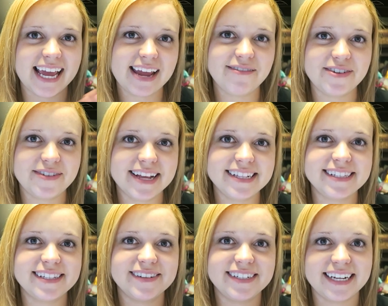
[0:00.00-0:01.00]
Hey everyone,
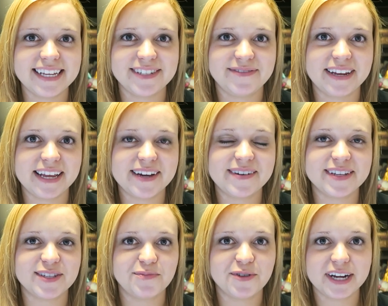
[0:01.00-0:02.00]
so today's video
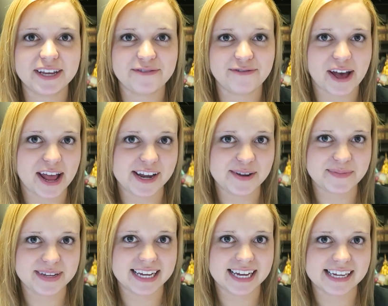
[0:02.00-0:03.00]
is pretty fun
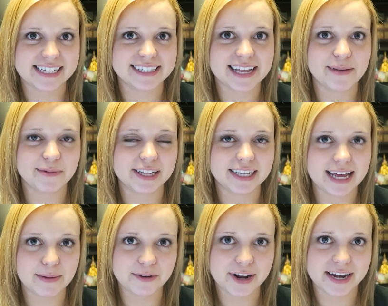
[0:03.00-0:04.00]
because I'm
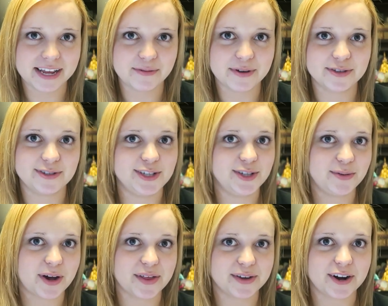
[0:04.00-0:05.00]
collaborating with
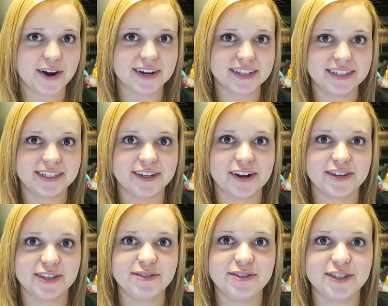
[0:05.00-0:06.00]
two other artists here
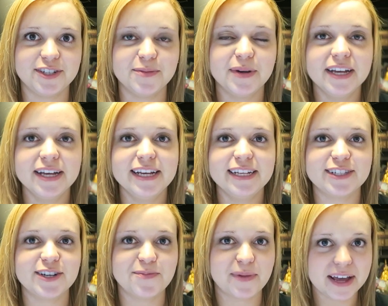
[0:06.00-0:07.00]
on YouTube.
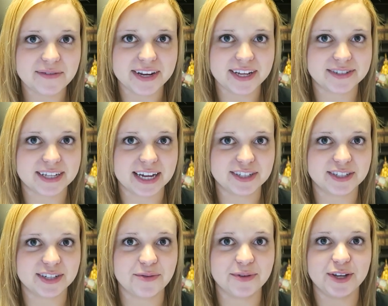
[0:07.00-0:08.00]
So my video is
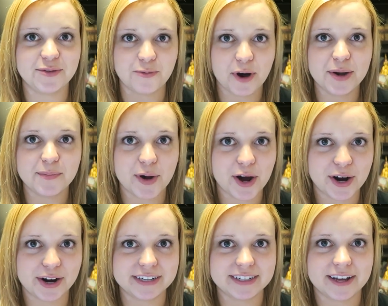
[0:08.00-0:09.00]
actually only one
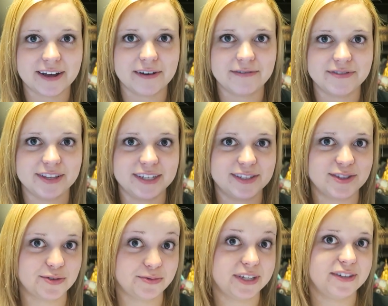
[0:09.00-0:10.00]
part of this
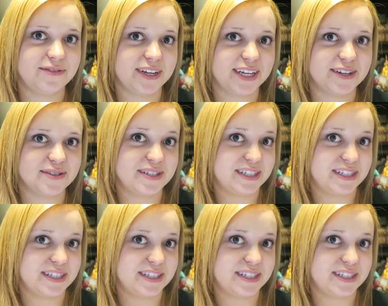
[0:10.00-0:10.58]
three video